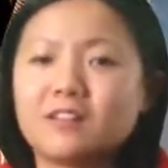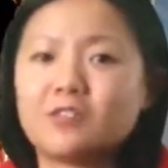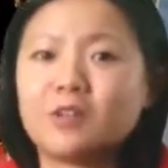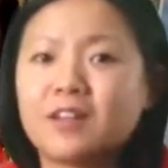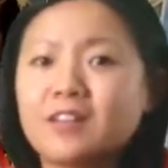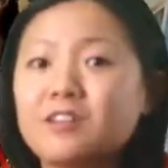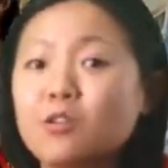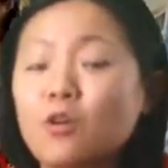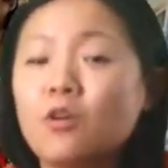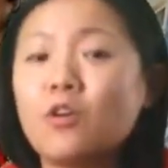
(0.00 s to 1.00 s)
So like
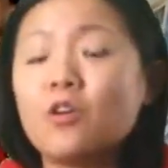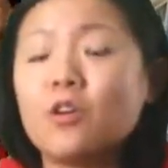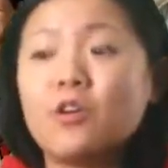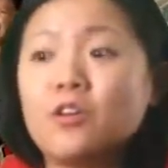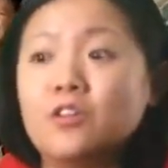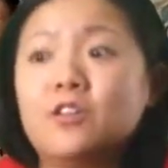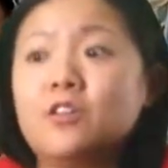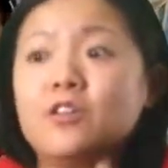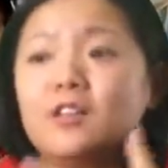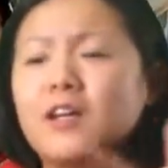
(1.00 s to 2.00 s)
this,
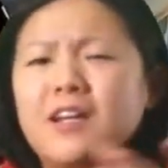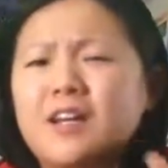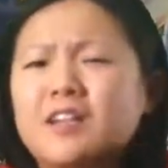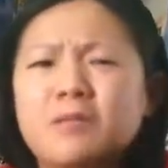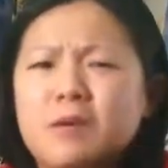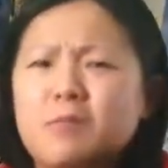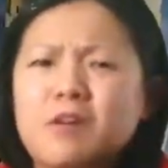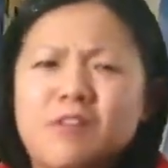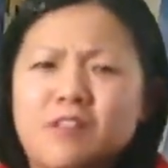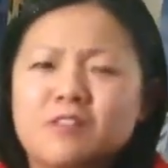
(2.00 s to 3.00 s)
I keep
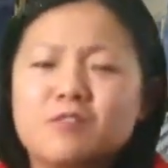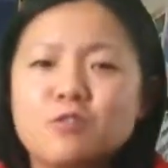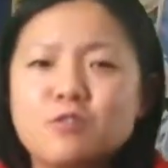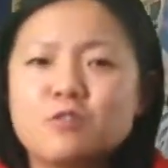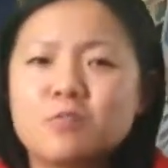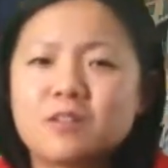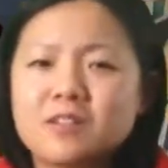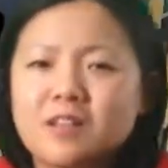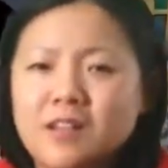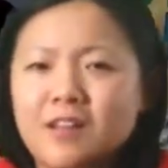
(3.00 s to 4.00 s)
comparing it to YouTube, but
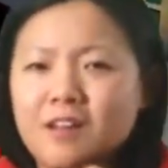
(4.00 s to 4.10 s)
it's like